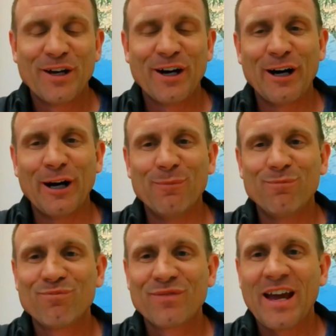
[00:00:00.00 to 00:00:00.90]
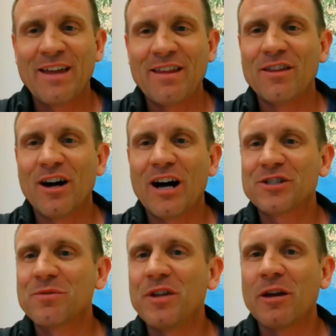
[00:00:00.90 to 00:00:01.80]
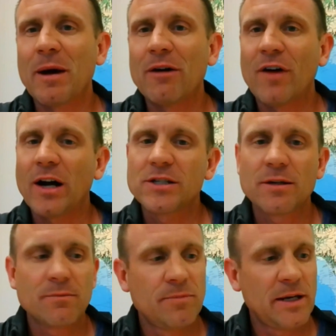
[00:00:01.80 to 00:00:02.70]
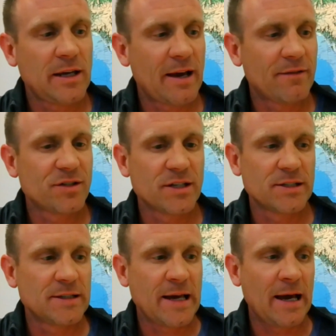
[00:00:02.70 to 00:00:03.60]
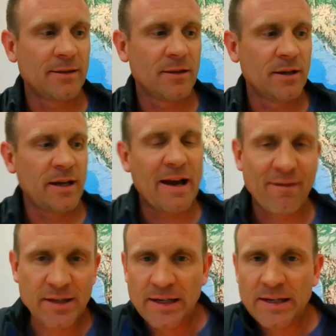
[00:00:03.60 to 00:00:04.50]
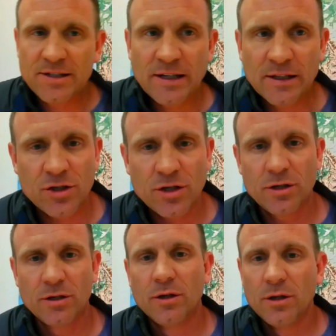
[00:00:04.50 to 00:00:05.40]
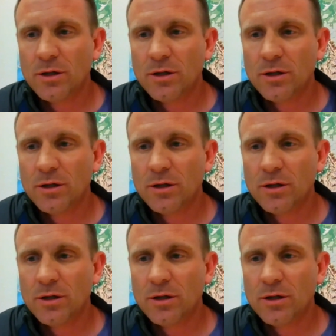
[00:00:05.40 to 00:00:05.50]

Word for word: Um, and then the awesome thing about Foxit PDFs is that they have the e-signature,